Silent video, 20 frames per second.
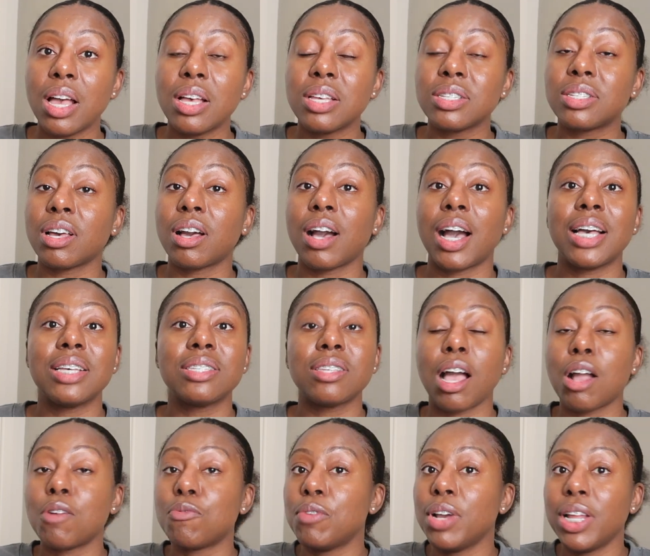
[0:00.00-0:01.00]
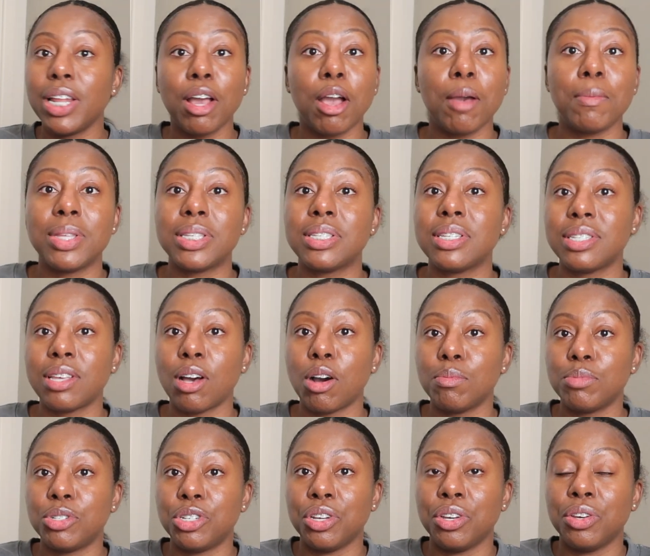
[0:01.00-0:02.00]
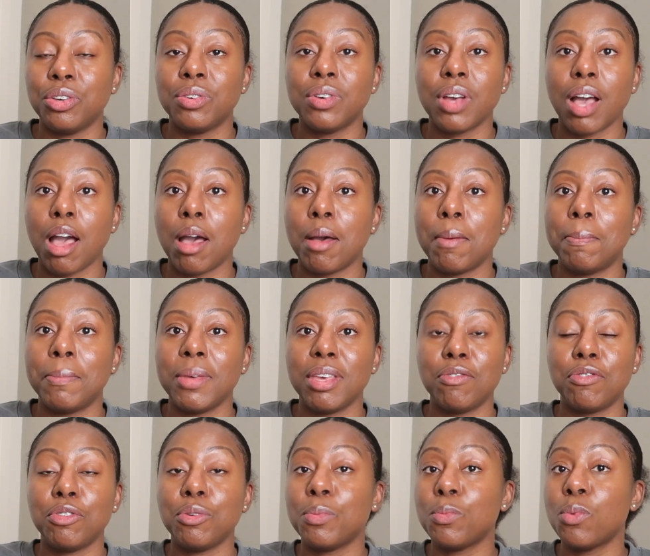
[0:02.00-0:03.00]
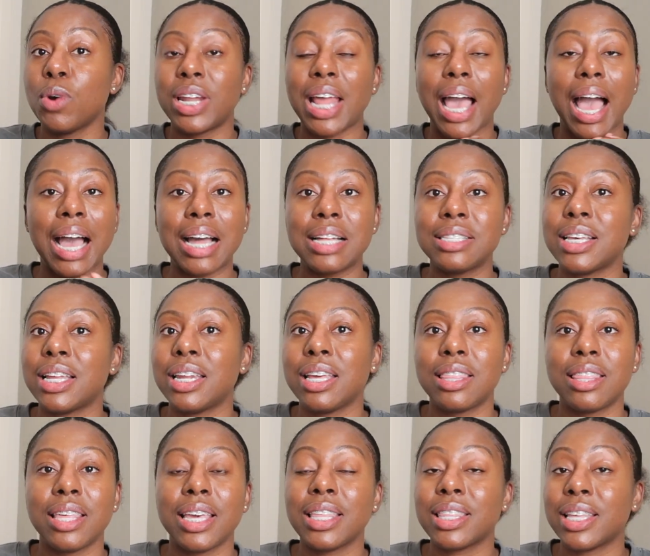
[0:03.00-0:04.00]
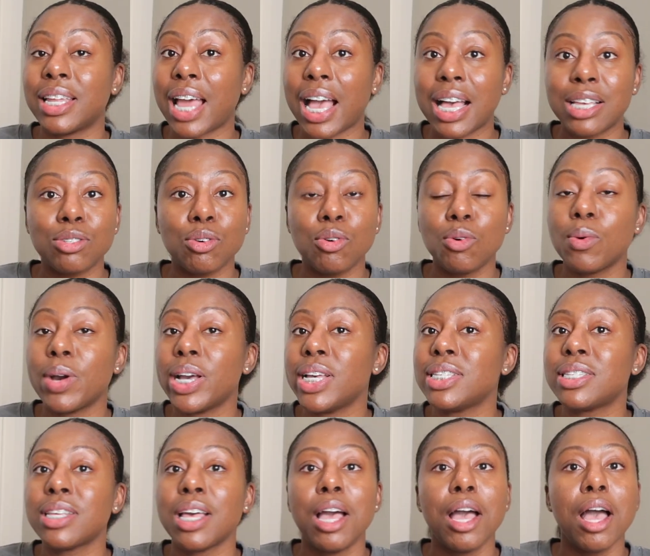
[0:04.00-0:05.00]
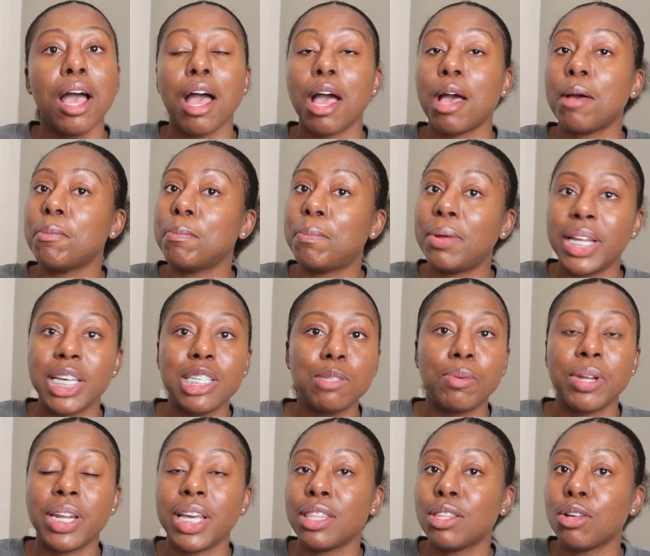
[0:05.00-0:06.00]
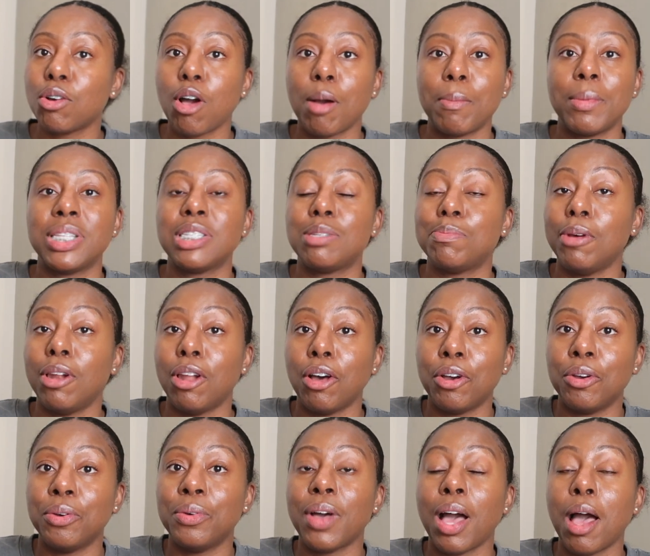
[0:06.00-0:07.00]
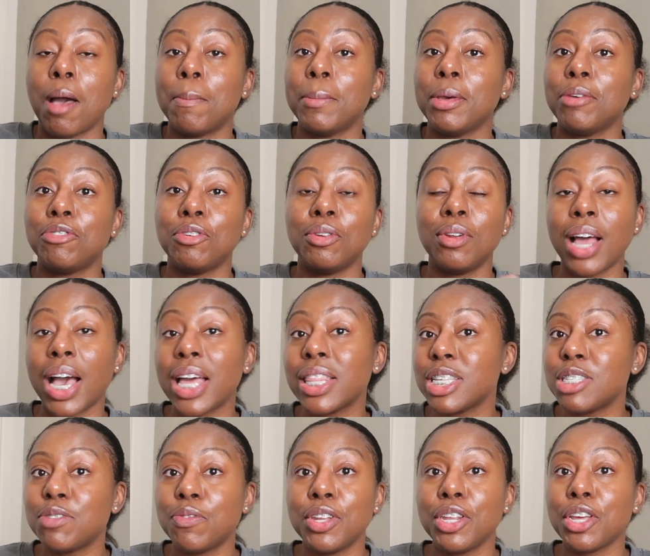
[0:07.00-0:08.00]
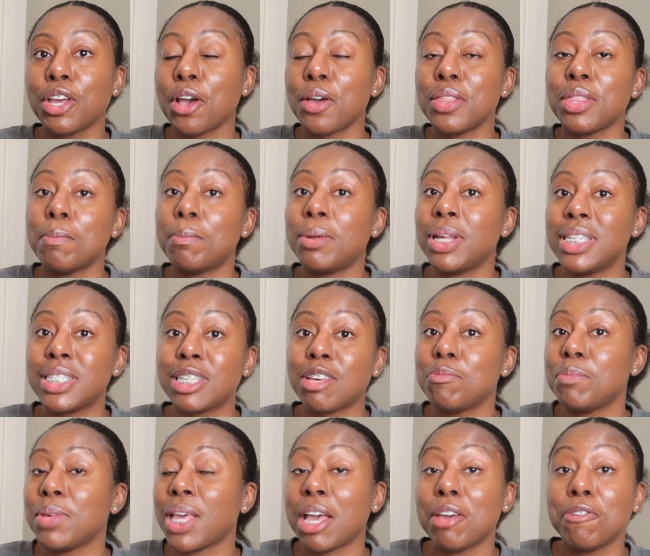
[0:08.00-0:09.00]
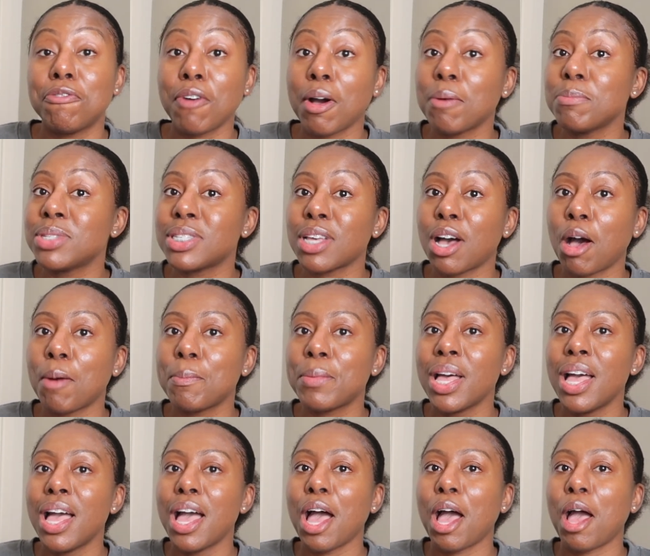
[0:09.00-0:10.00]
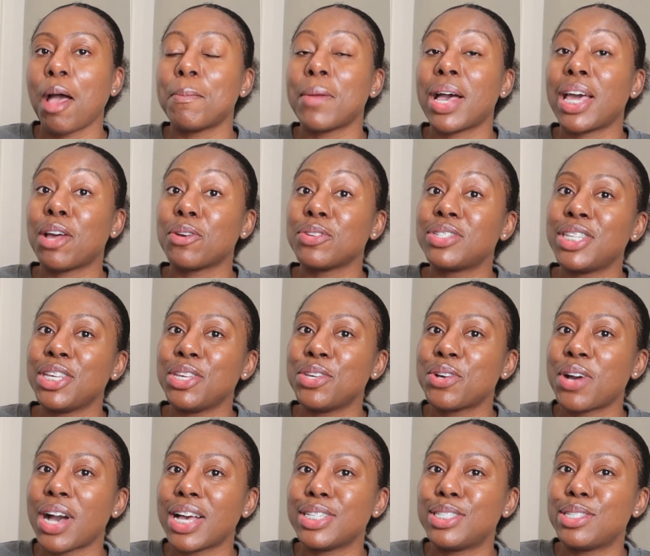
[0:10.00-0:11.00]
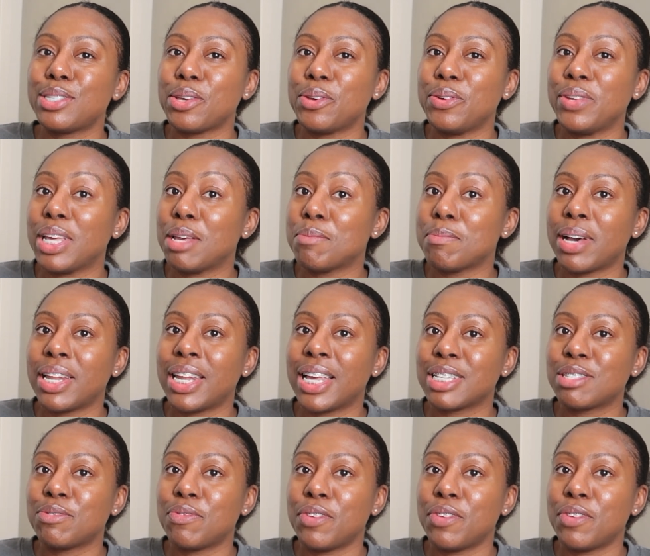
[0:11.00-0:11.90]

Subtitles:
So guys, I really hope this has helped you. If you want to add anything, then as always, please put it in the comments below. If you like this video, then please give me a thumbs up, and I'll see you guys soon in my next